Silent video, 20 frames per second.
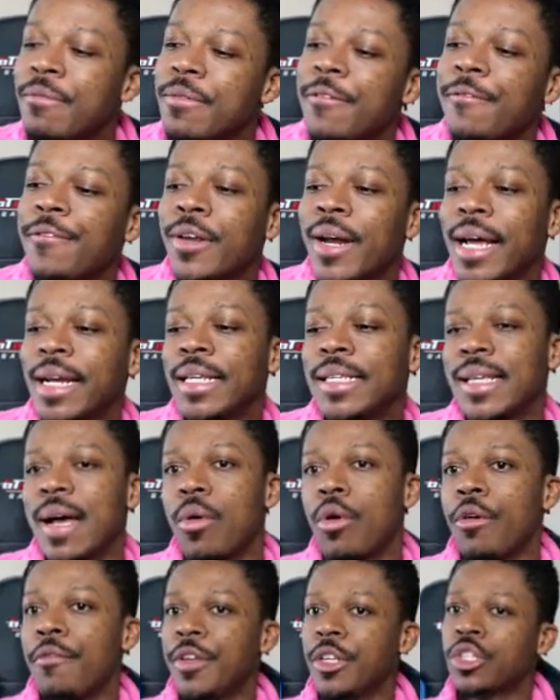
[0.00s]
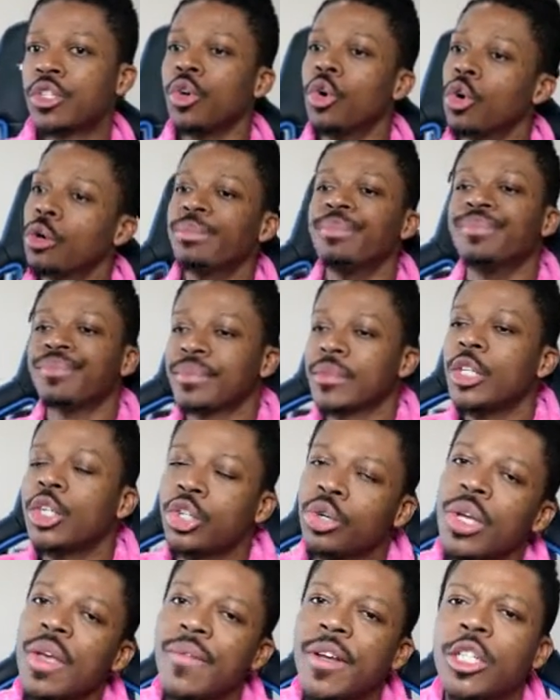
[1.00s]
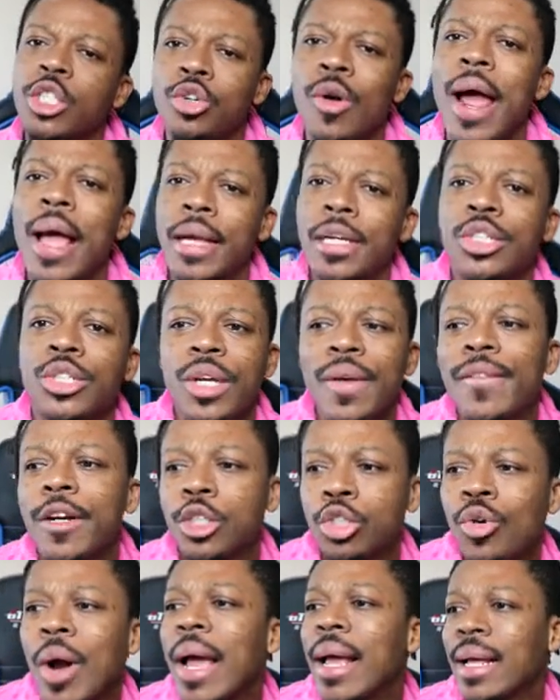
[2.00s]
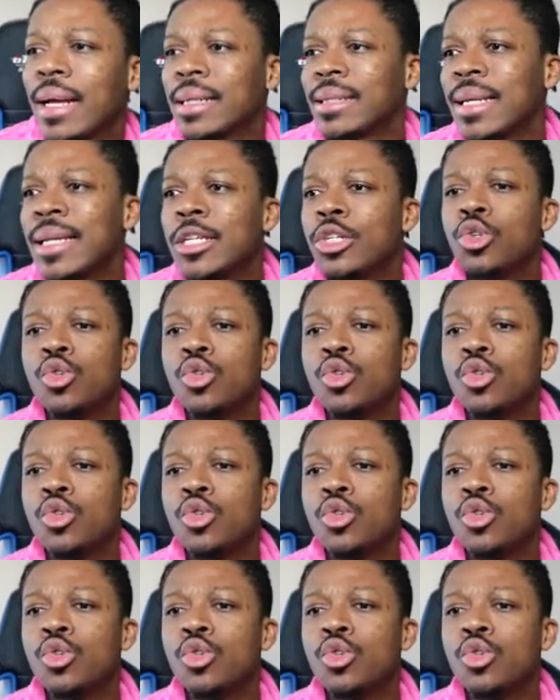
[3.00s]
of me feel like these are worth it. So you should give it a try. You should give it a try. At least